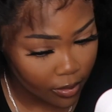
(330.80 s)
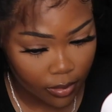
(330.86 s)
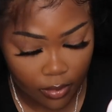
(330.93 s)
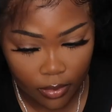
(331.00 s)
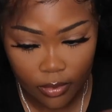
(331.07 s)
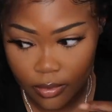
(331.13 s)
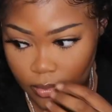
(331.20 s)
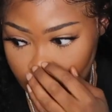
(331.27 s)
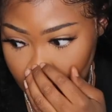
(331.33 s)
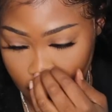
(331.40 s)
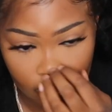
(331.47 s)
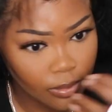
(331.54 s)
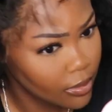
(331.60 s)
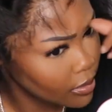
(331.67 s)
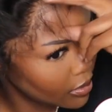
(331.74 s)
really
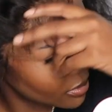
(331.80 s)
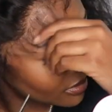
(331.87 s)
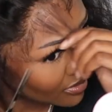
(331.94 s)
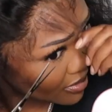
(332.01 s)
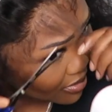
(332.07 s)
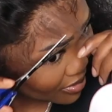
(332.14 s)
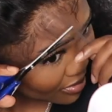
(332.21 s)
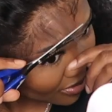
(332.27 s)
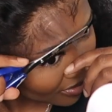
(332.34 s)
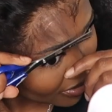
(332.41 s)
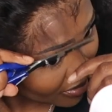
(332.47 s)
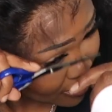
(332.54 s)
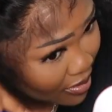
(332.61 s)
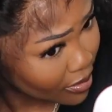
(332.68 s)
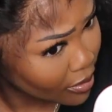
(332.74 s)
self-explanatory or you go
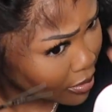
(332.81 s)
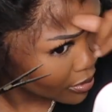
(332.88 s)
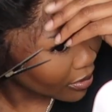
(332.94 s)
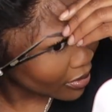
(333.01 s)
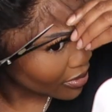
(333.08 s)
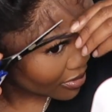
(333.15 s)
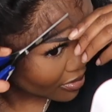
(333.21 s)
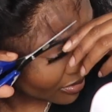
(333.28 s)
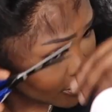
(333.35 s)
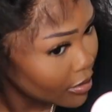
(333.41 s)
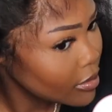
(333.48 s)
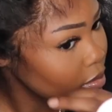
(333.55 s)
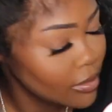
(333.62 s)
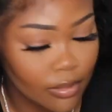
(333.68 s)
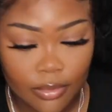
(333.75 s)
into like crazy
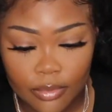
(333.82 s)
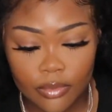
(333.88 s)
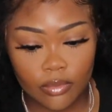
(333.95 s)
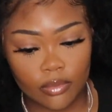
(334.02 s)
amounts of